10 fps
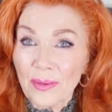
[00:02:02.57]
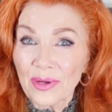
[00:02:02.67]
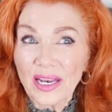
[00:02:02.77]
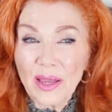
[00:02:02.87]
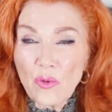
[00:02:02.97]

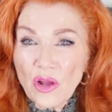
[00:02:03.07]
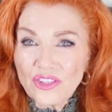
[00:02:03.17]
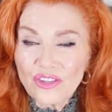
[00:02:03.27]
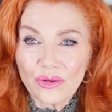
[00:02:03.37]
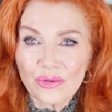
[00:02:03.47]
But I
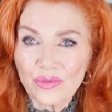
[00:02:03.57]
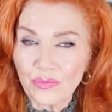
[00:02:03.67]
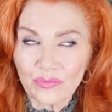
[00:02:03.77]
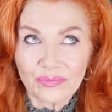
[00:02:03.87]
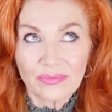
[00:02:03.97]
watch those
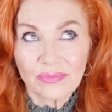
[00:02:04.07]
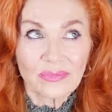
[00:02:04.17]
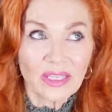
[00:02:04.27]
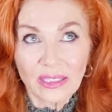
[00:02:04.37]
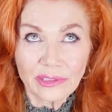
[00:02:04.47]

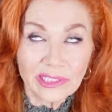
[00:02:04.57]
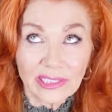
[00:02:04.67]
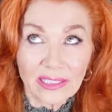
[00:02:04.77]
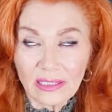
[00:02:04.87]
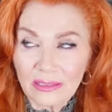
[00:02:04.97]

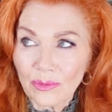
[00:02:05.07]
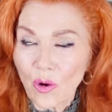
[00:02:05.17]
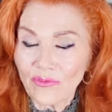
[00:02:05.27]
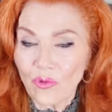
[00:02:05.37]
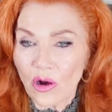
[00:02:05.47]
guilty
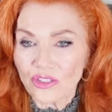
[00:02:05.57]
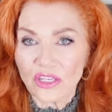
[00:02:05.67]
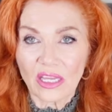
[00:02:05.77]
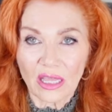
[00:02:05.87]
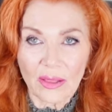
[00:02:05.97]
of
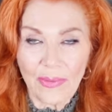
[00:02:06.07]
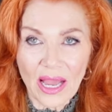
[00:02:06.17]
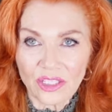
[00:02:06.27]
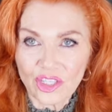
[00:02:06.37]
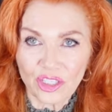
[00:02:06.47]
watching The
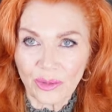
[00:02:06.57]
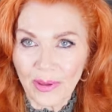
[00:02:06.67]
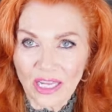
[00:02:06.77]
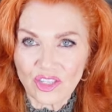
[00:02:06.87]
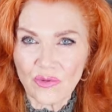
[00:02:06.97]
Bachelor and
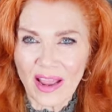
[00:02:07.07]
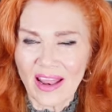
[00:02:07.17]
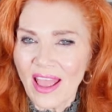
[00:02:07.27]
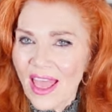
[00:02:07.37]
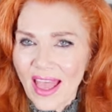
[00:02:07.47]
Bachelorette,
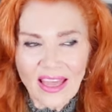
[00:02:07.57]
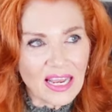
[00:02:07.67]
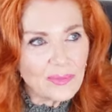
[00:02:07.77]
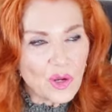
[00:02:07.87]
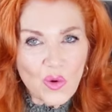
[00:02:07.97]
and
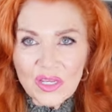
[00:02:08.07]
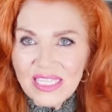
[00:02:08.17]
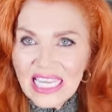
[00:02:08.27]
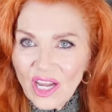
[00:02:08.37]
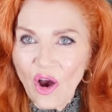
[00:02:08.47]
I'm
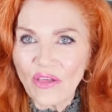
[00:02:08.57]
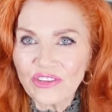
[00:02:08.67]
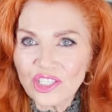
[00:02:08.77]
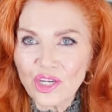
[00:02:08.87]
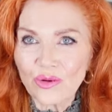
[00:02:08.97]
noticing on
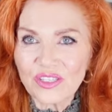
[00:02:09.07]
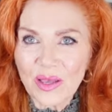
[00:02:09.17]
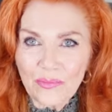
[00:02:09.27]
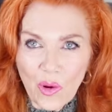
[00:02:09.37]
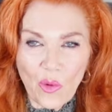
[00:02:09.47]
the shows
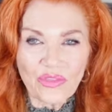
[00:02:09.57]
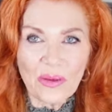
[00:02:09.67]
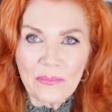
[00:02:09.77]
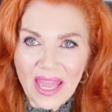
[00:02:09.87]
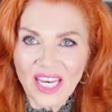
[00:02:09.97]
that both
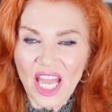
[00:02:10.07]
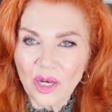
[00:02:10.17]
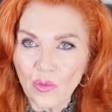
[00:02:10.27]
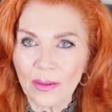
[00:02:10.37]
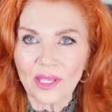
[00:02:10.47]
the men
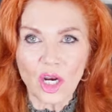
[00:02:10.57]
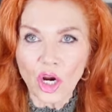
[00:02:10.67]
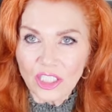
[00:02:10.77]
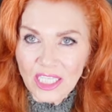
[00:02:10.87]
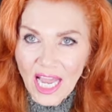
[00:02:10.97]
and women
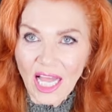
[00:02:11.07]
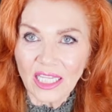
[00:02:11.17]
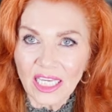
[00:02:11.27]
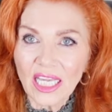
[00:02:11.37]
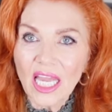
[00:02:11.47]
are
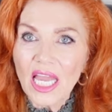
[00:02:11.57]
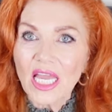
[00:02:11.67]
telling